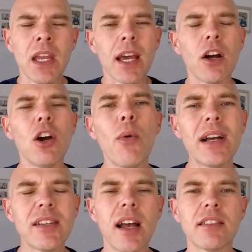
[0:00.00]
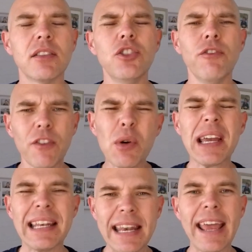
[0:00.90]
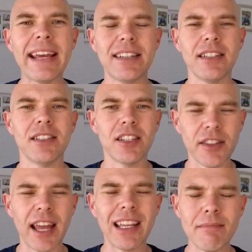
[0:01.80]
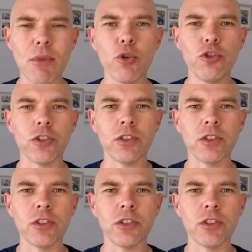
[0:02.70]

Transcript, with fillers: And I always ask, did you feel connected to that emotion?